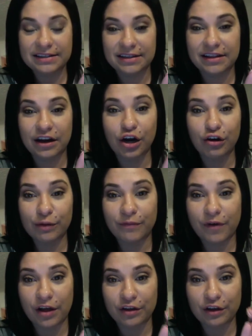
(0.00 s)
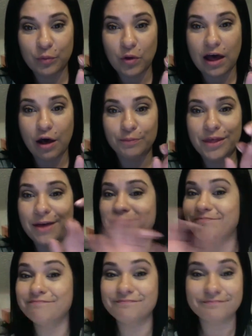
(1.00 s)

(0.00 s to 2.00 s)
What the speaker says: to their group volume will help them,